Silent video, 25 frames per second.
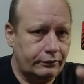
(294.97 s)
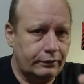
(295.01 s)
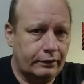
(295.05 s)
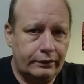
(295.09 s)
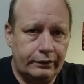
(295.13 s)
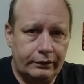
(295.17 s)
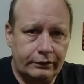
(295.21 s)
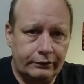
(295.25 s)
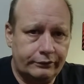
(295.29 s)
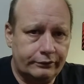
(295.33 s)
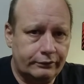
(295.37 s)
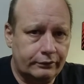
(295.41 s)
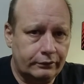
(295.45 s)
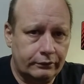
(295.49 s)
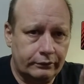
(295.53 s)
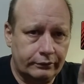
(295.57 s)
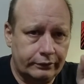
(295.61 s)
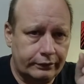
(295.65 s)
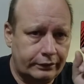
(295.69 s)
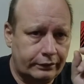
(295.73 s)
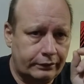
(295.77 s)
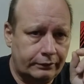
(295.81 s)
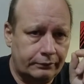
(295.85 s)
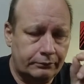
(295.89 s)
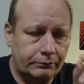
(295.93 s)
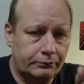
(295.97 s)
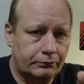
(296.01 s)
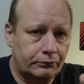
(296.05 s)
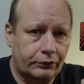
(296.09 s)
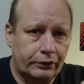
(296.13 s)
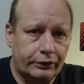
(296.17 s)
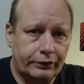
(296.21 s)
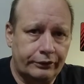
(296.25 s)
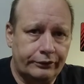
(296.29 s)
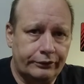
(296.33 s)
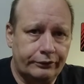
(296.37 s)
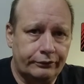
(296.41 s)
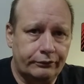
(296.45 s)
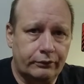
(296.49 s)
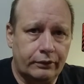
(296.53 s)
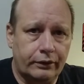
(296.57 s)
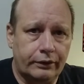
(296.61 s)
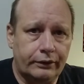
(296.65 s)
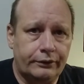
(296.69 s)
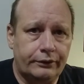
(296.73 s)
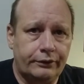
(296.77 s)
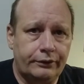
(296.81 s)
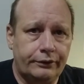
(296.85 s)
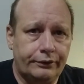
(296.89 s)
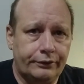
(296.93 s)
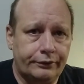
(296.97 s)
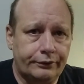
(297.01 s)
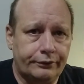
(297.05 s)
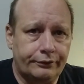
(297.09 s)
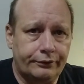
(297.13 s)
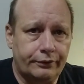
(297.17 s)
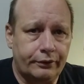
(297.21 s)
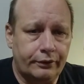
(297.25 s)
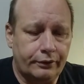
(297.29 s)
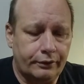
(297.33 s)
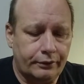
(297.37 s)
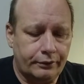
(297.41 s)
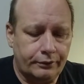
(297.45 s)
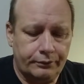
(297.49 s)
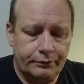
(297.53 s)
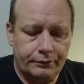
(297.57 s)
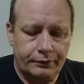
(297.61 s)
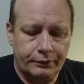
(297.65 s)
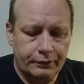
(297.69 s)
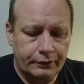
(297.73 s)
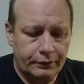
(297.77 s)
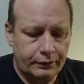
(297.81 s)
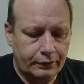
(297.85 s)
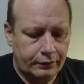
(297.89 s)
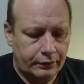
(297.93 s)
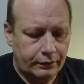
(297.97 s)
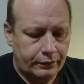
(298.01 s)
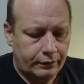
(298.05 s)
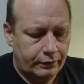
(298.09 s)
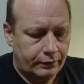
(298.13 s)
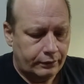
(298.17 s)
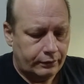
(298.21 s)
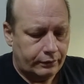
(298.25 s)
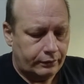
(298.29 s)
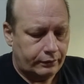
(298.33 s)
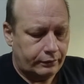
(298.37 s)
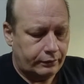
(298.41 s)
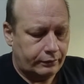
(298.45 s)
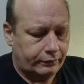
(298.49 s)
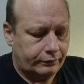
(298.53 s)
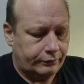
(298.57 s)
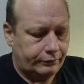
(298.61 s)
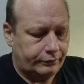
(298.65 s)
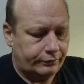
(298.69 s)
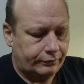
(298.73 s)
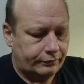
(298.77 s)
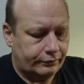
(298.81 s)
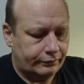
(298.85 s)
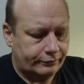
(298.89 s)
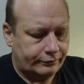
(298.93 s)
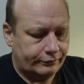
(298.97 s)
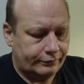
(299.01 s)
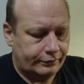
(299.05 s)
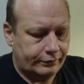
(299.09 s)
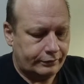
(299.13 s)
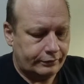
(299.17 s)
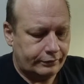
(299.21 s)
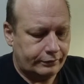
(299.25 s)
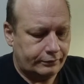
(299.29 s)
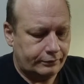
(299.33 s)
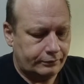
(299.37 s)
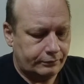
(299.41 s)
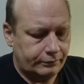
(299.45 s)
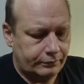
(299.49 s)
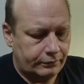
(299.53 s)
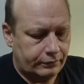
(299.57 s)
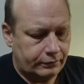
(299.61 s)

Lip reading: instantly brings you right to your drone, and you can see it.